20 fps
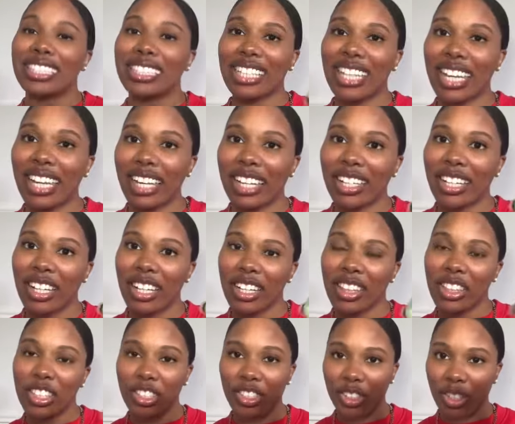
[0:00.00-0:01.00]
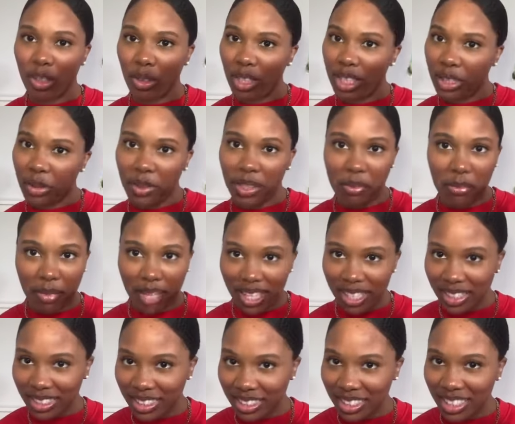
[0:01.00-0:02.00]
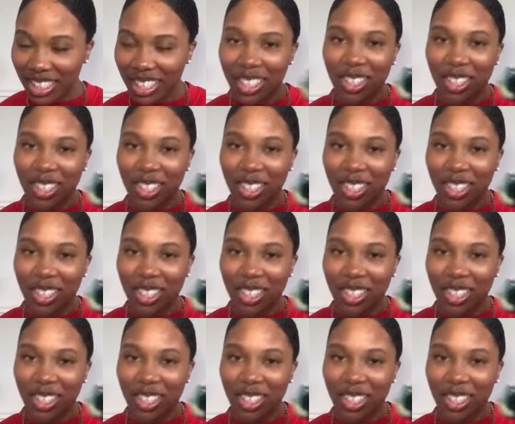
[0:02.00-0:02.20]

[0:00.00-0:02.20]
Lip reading: that there's no liquid mess,